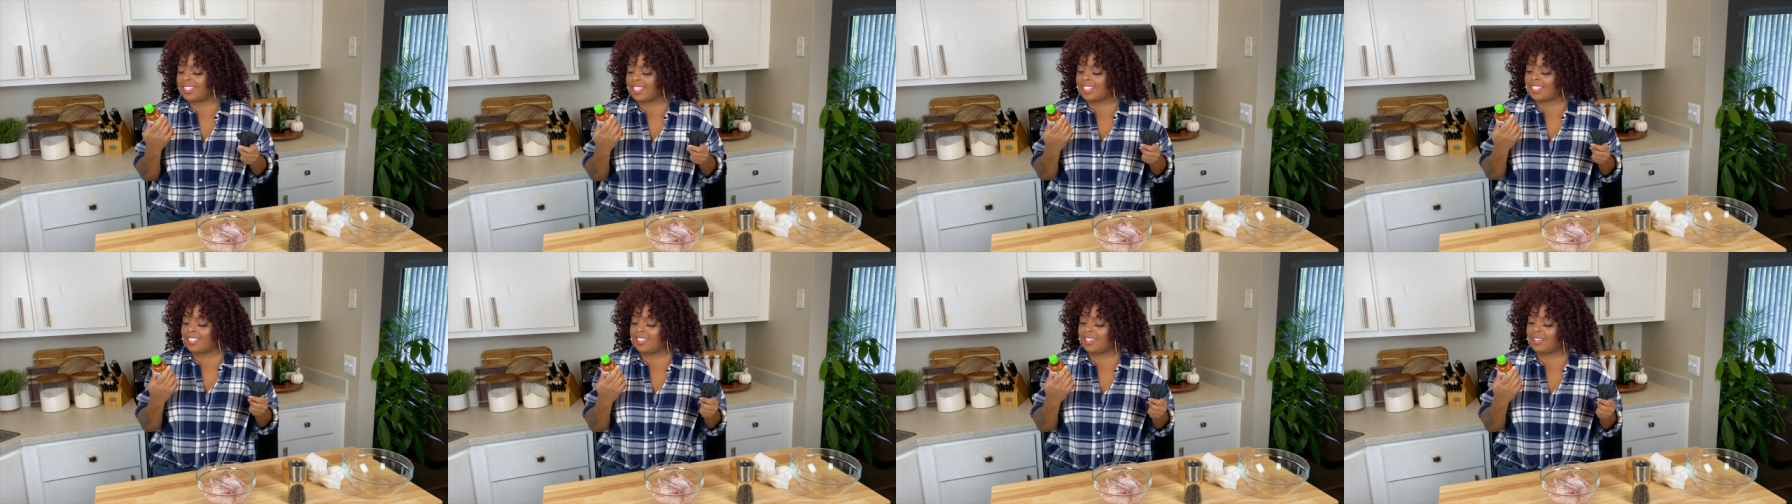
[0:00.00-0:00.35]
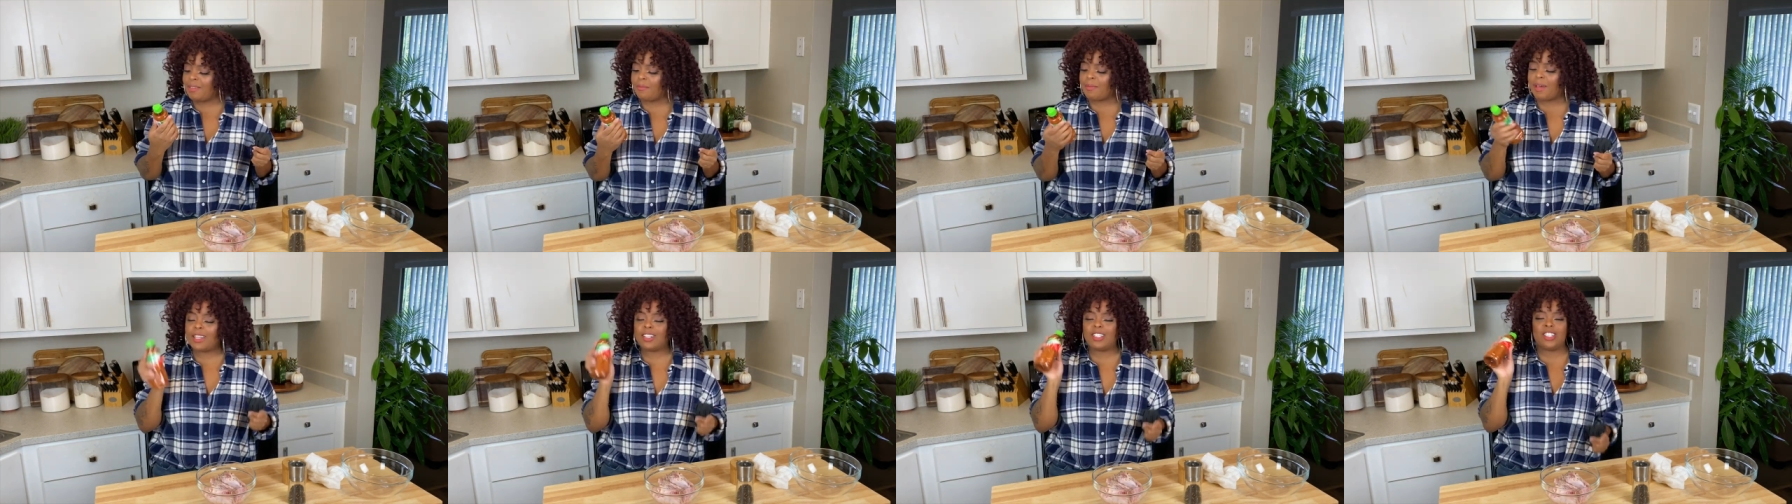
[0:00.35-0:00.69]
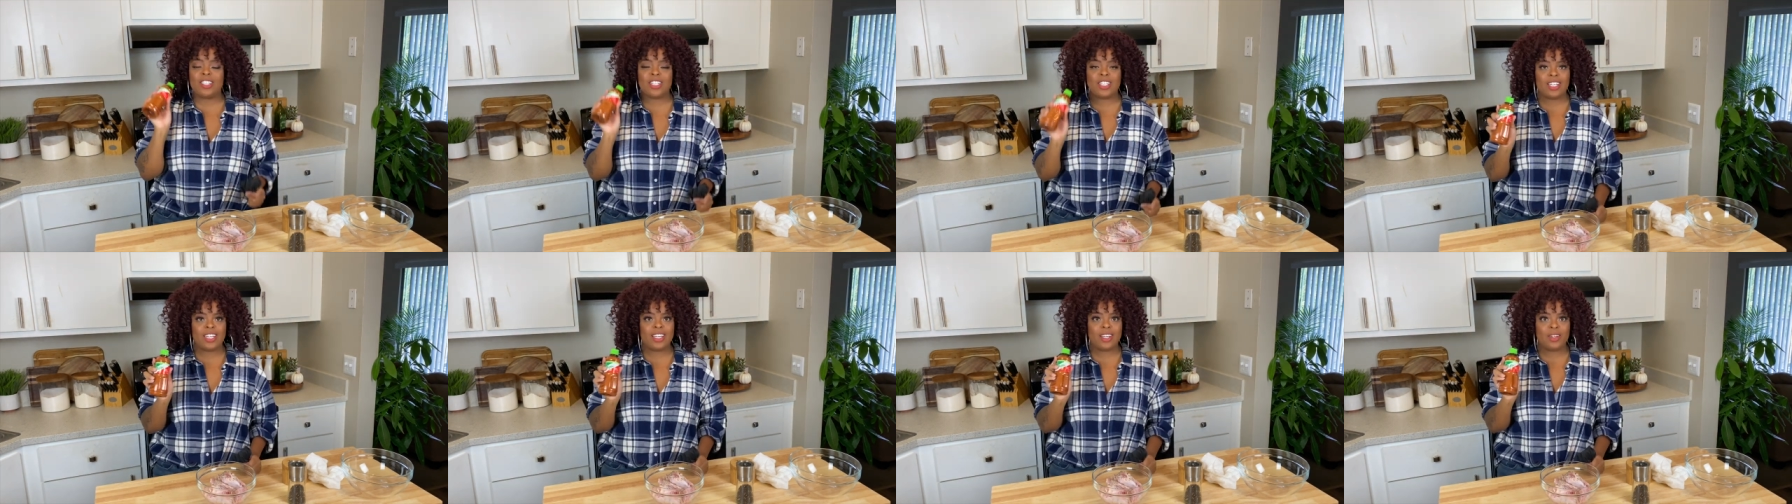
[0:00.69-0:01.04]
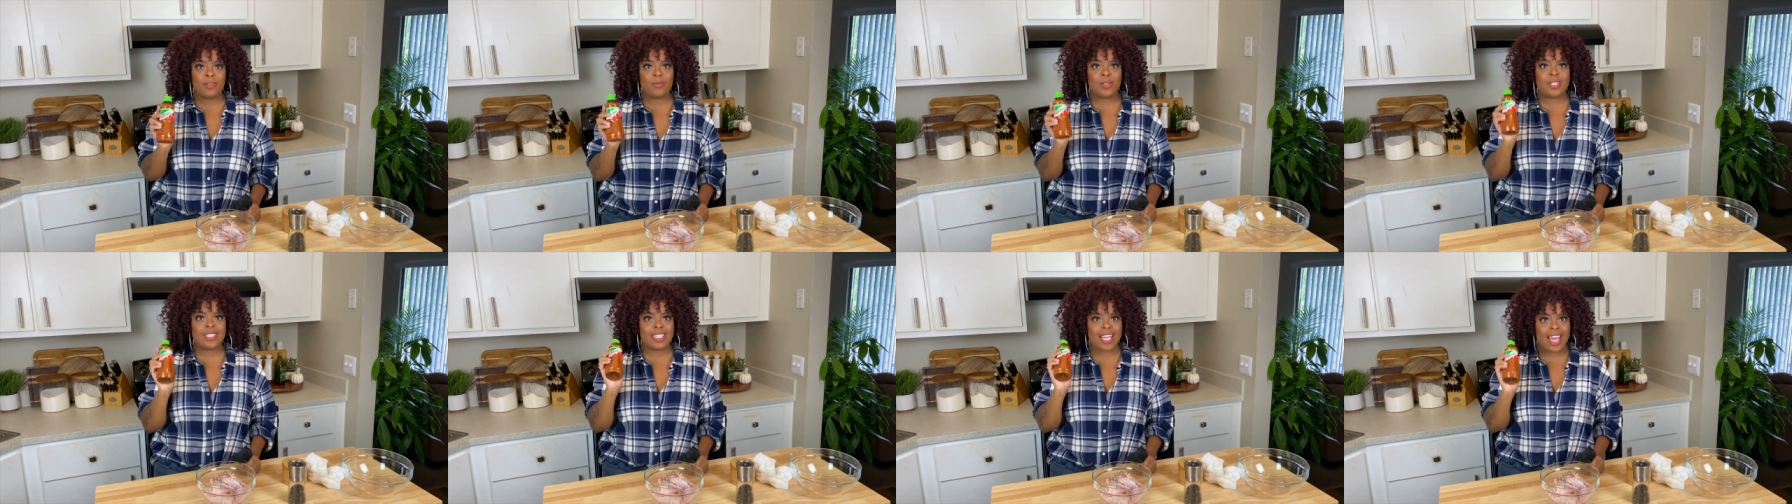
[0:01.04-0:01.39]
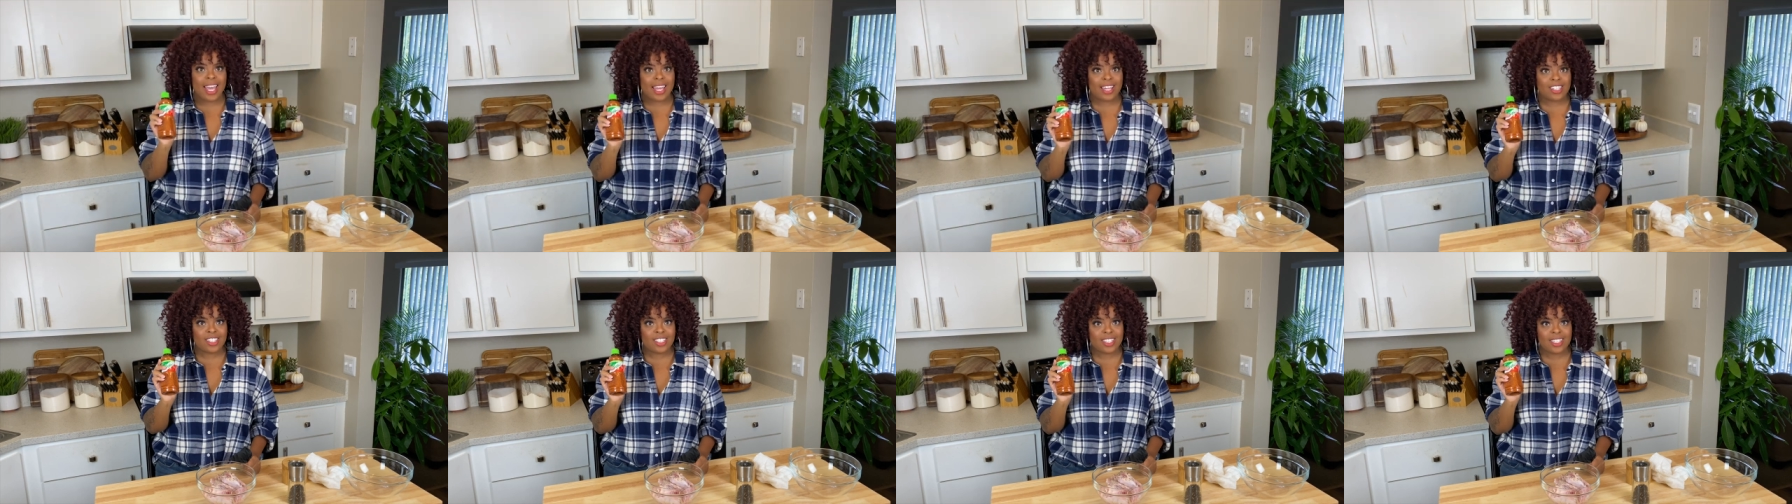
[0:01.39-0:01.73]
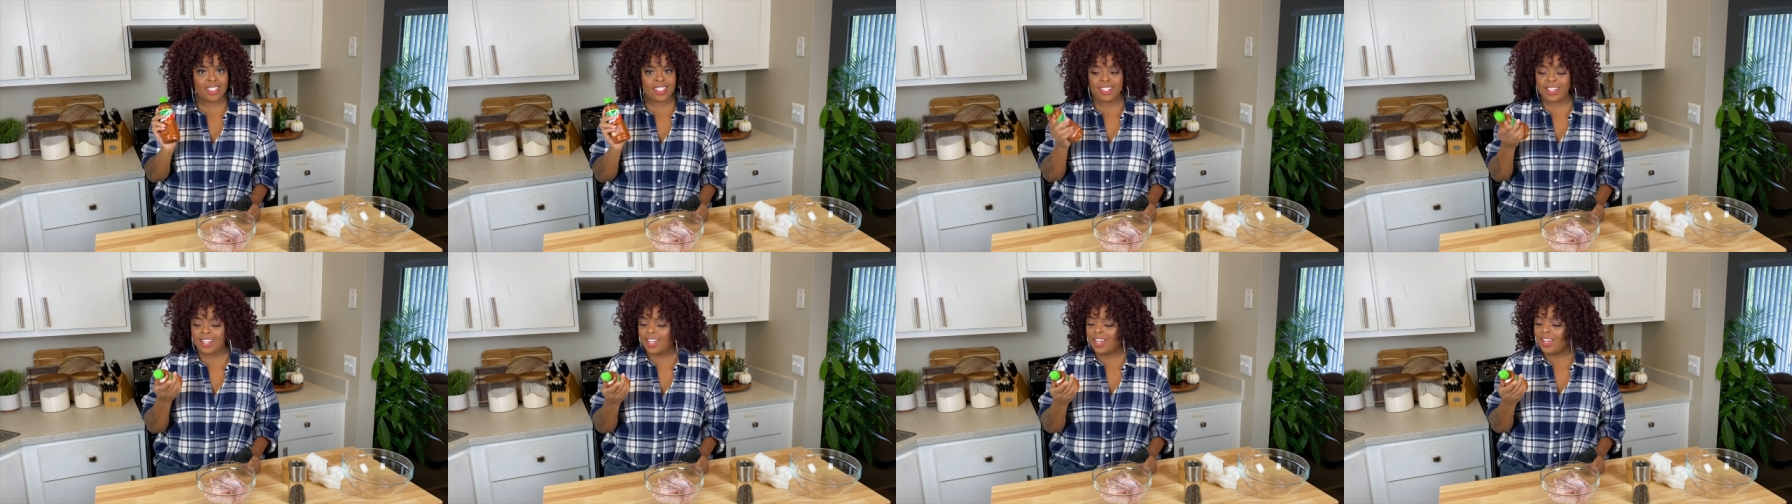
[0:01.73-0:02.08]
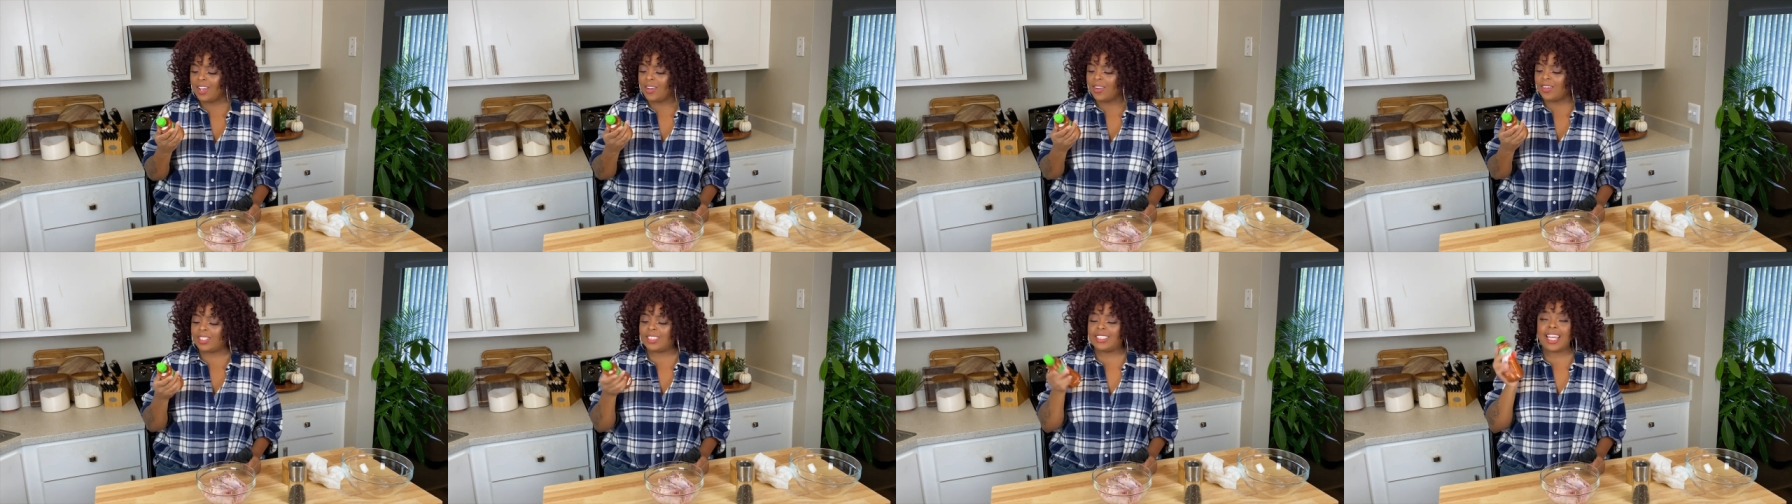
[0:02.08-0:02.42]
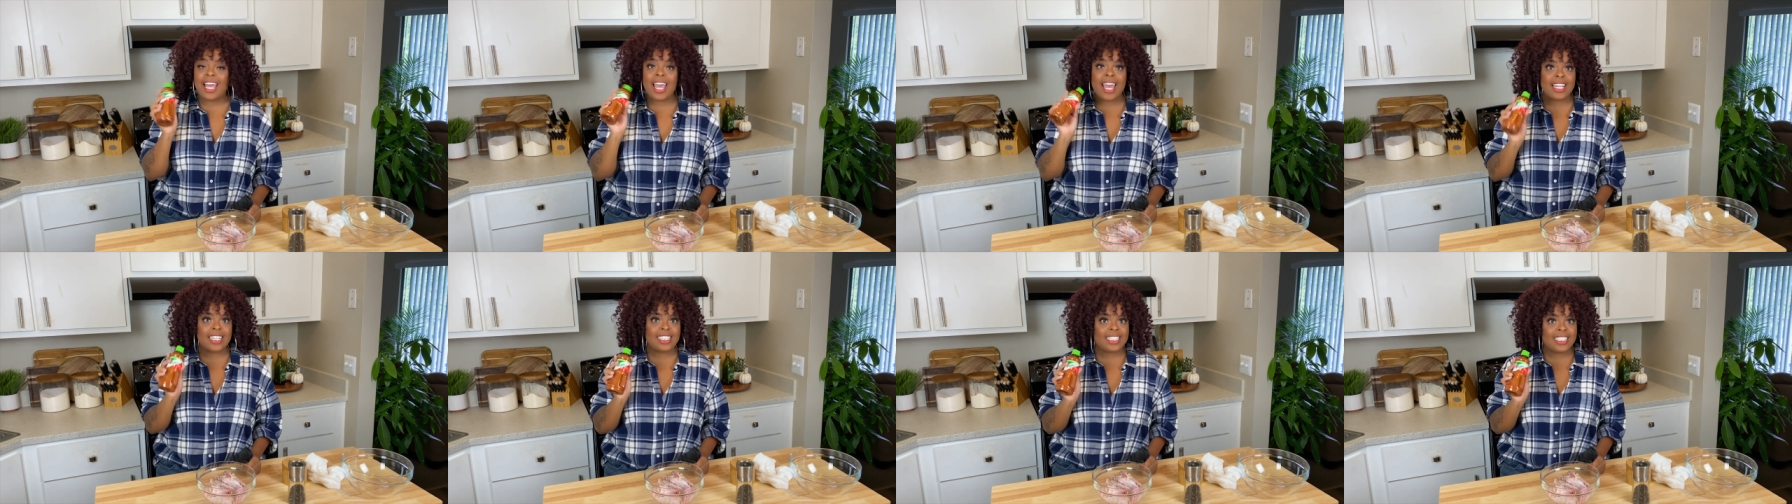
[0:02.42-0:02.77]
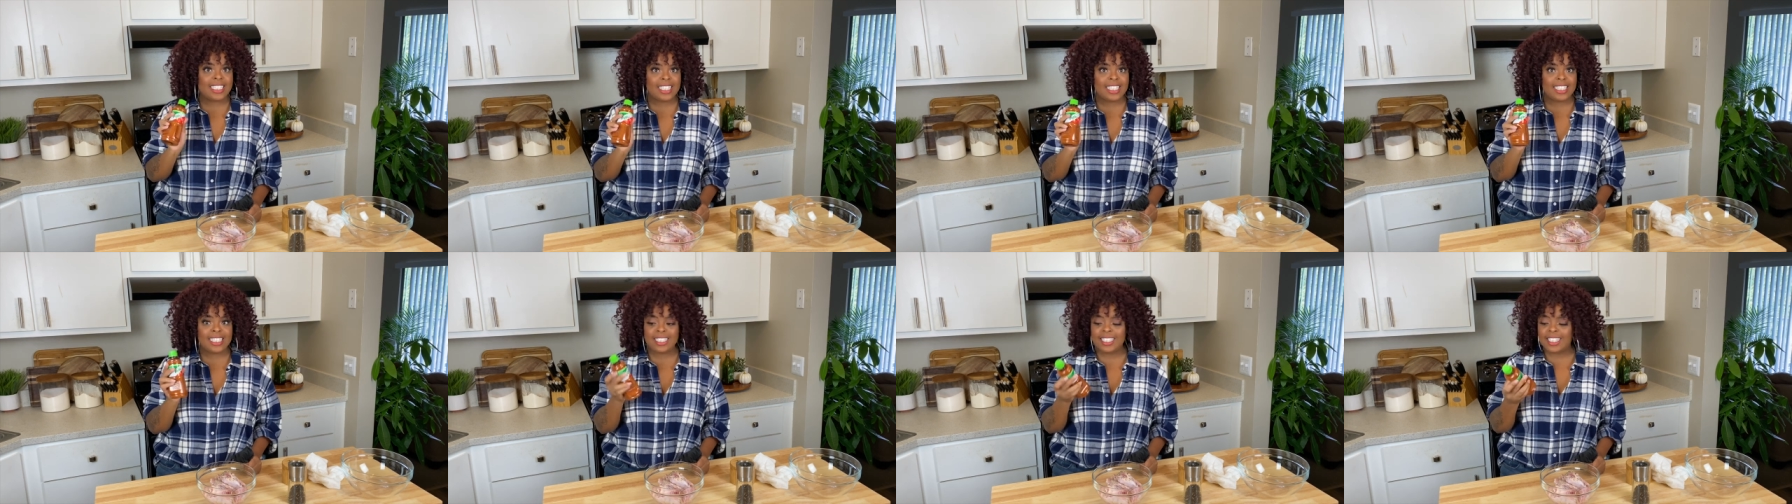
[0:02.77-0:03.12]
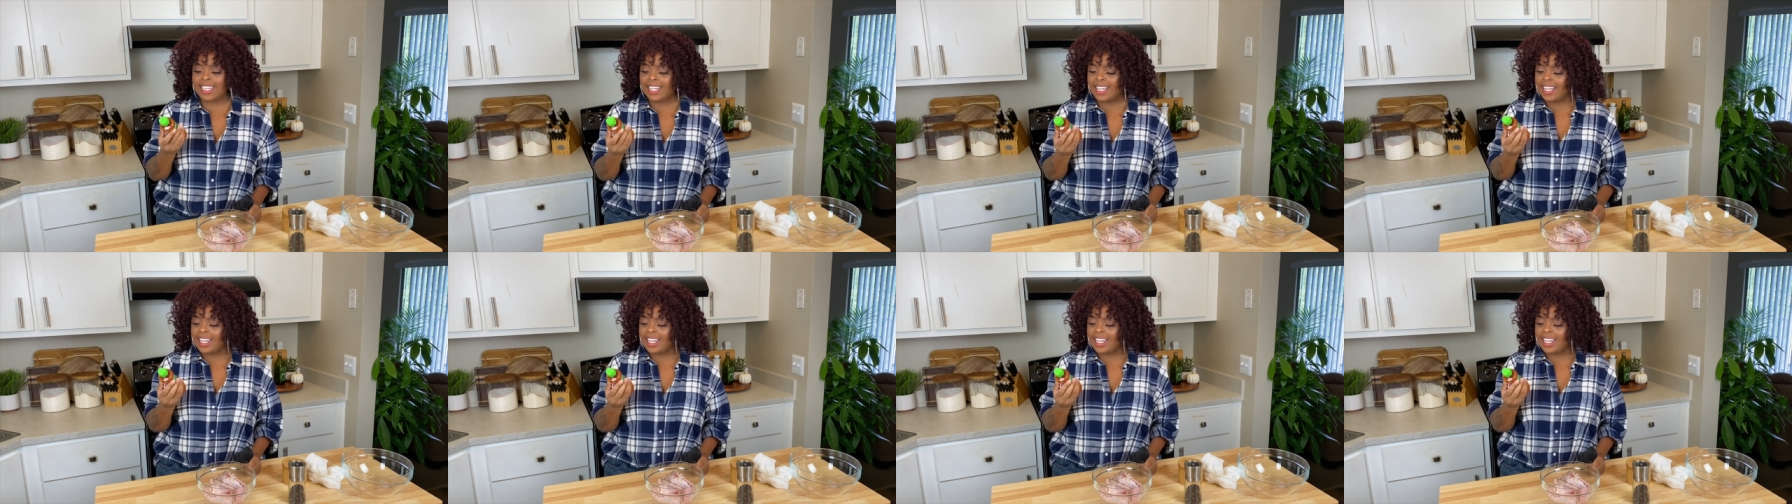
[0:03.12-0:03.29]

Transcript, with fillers: seasoning my chicken with tangin or tangine.